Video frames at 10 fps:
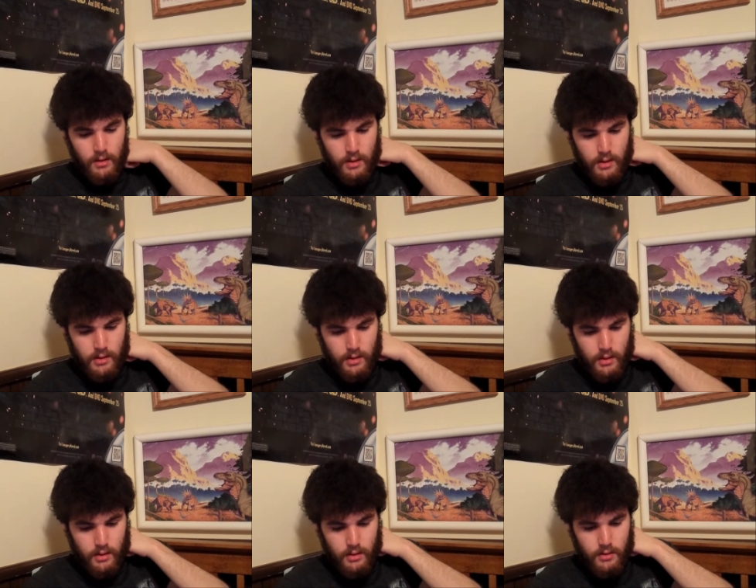Uh,
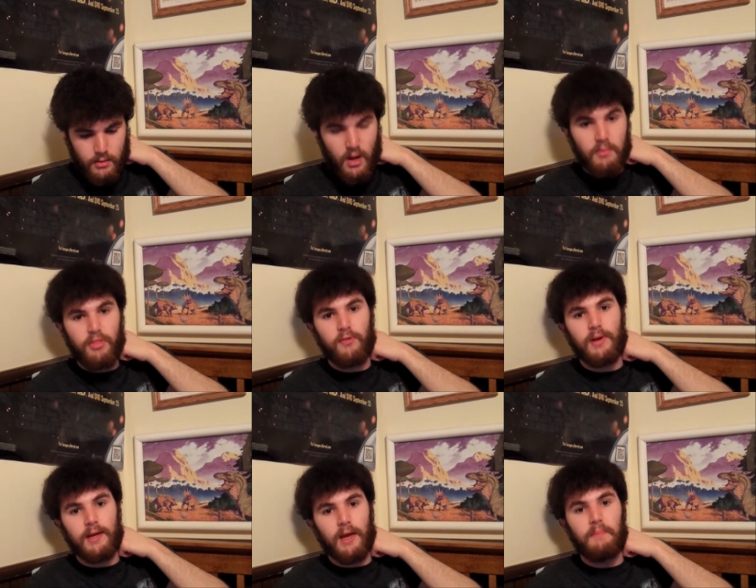number
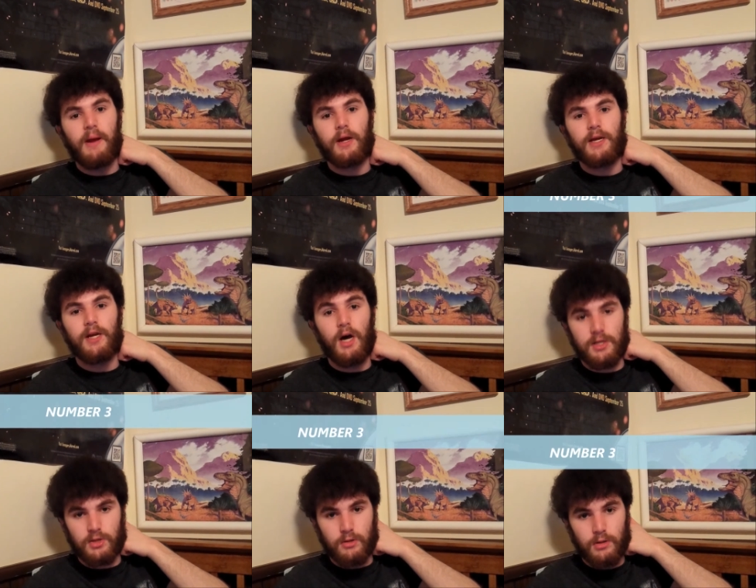three, American
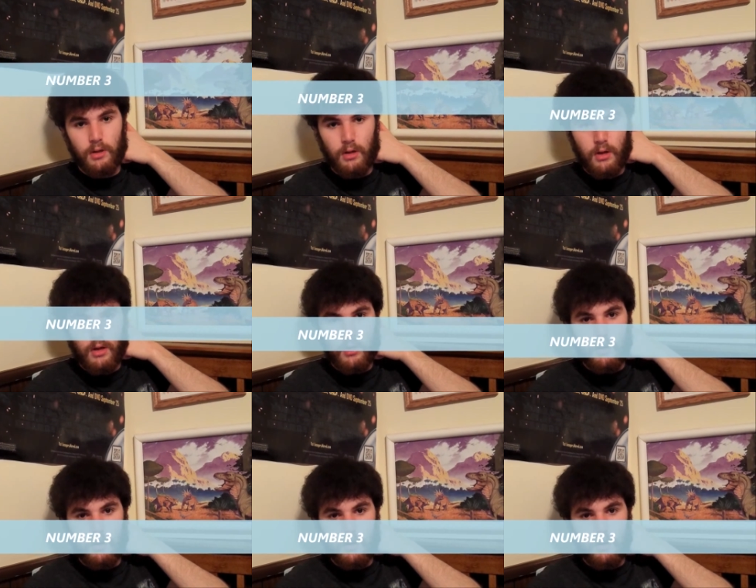Hustle.